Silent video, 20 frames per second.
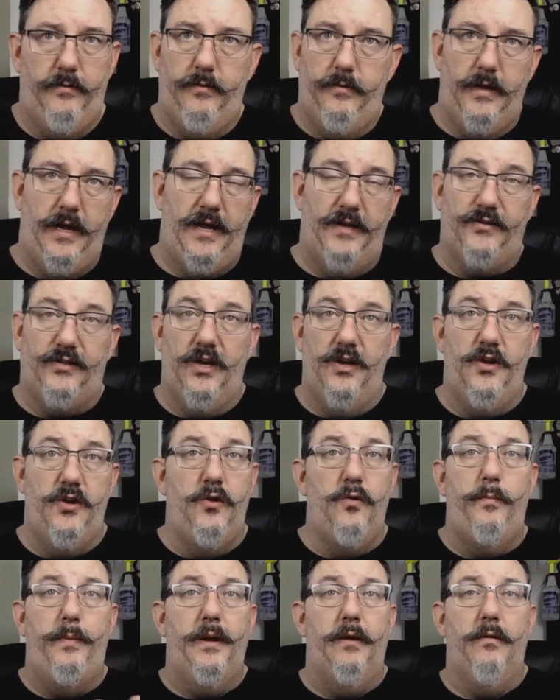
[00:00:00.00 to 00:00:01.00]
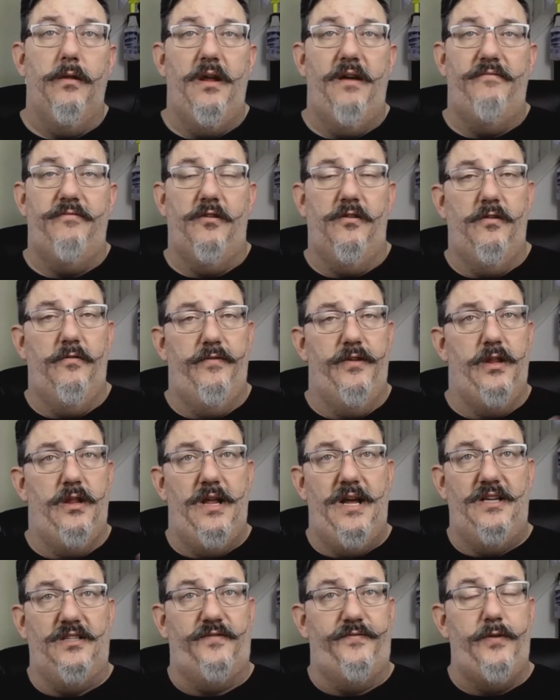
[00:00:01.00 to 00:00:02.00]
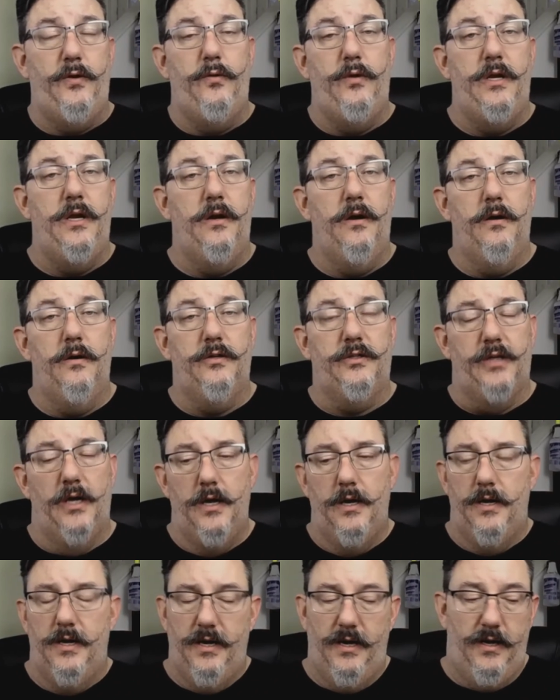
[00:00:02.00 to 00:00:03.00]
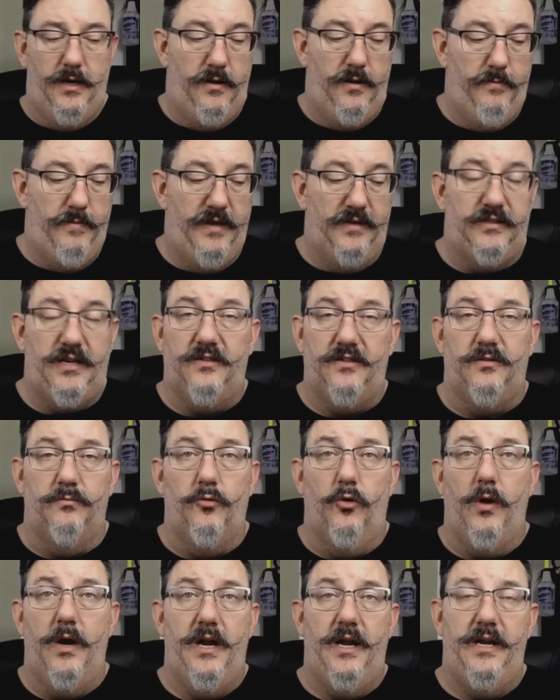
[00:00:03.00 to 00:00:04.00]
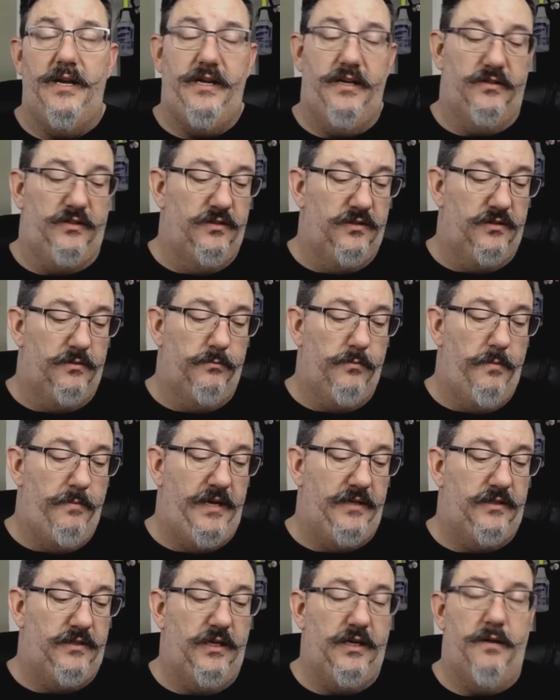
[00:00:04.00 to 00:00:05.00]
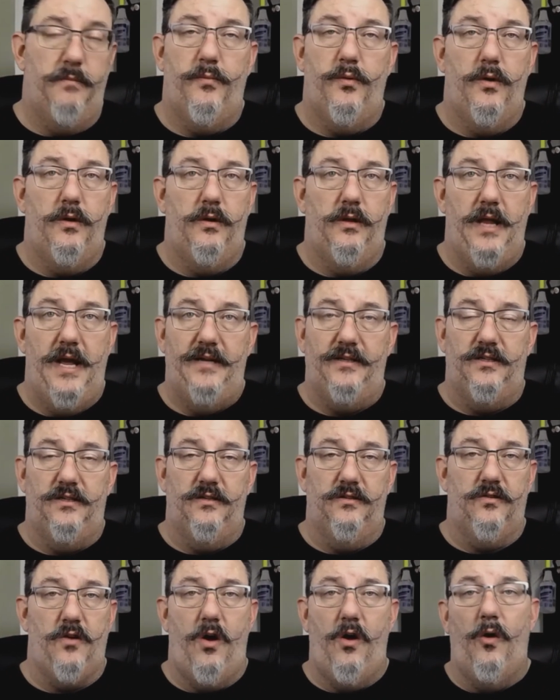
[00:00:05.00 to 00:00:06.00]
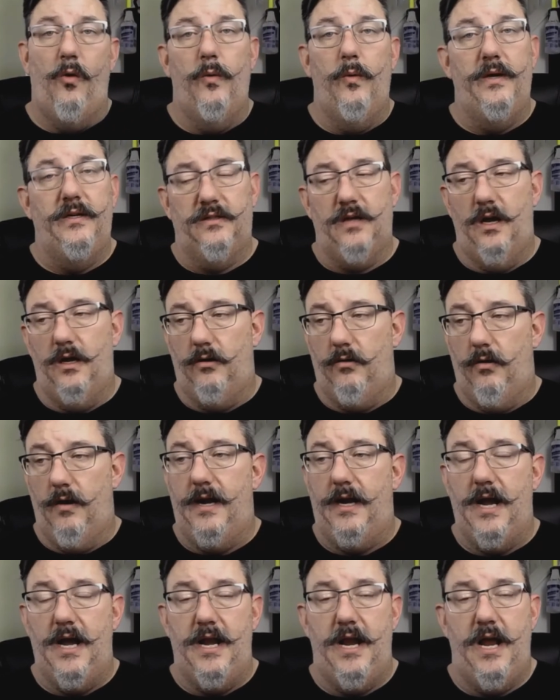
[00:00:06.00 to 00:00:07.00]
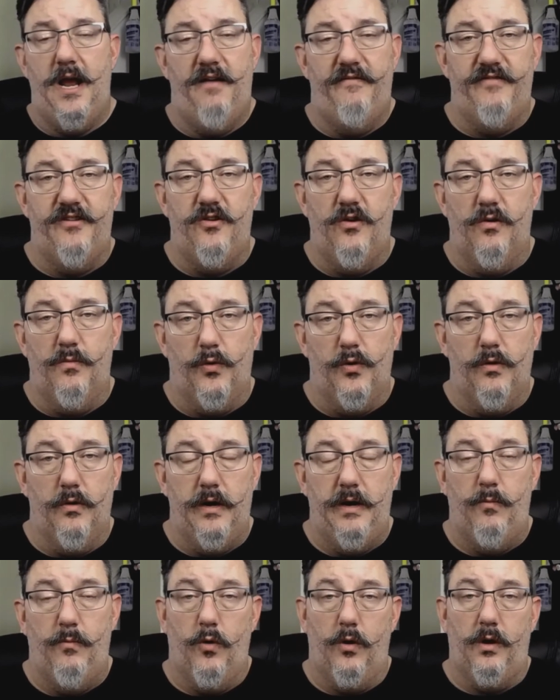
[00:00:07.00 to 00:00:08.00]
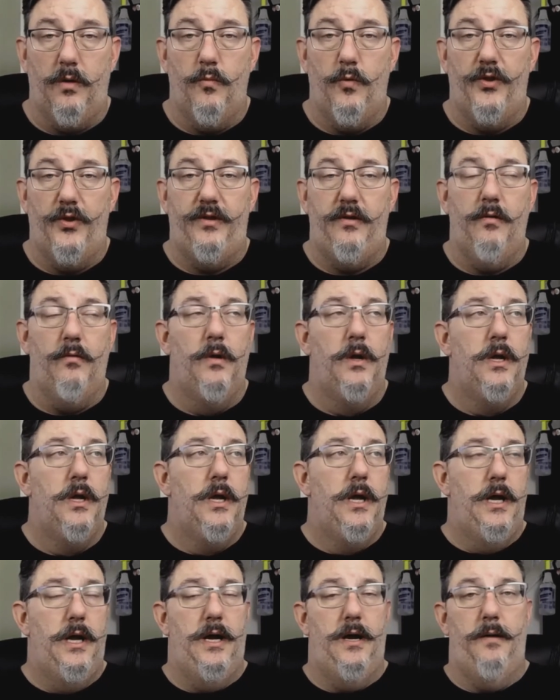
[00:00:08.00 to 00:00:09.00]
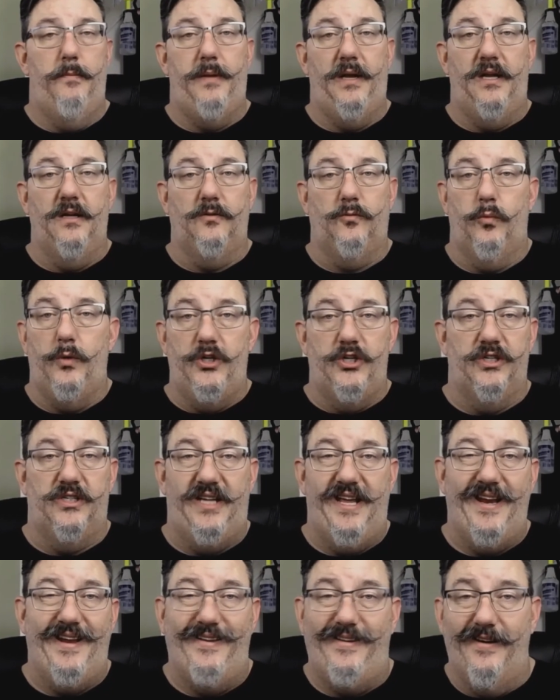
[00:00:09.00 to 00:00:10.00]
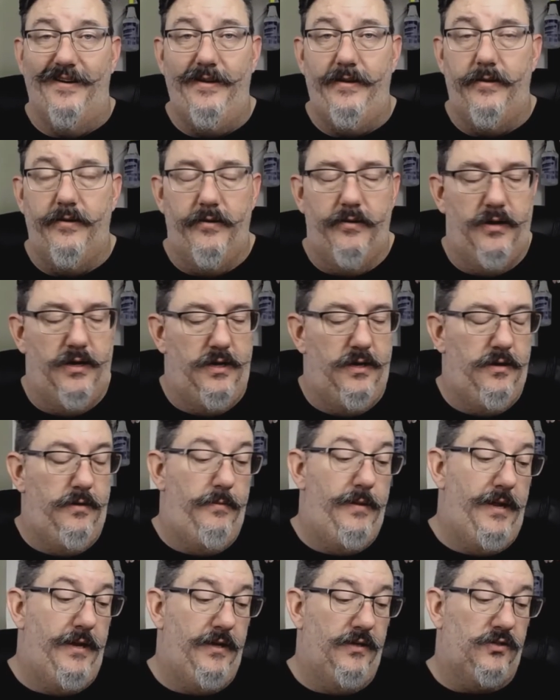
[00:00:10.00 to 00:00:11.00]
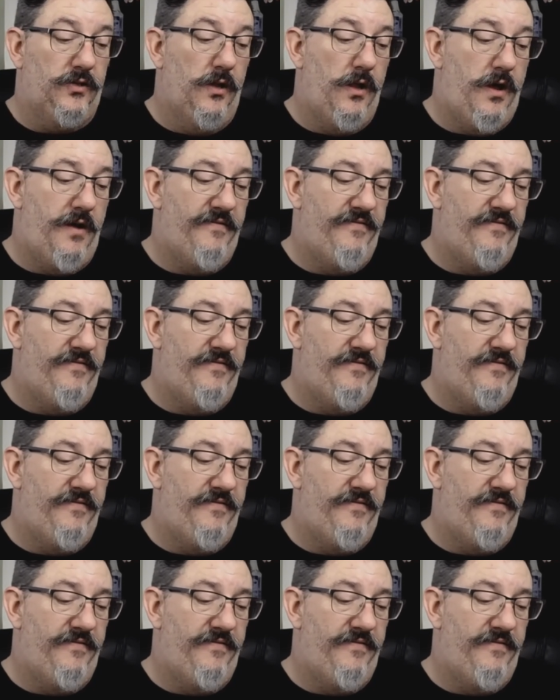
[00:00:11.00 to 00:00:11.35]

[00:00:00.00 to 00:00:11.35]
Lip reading: as a new beer lover over the last few years, has had some great ideas and some amazing input. Lance is always a great guy to have in your brewery and working with you, because we just get it done, and it's a lot of